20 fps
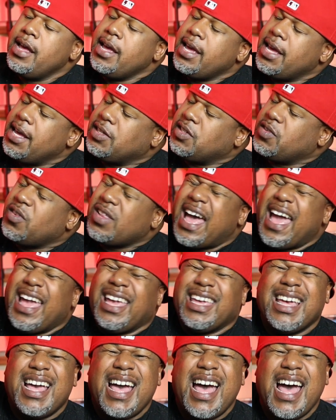is
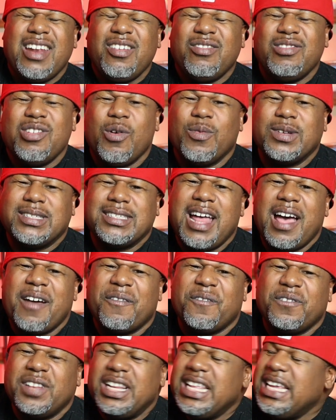like, I don't know, it's not
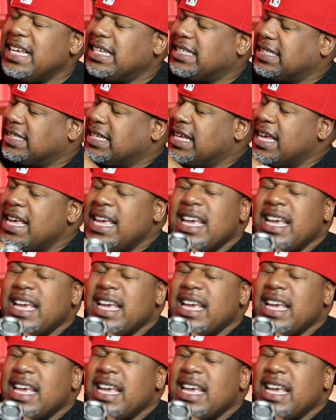fleece.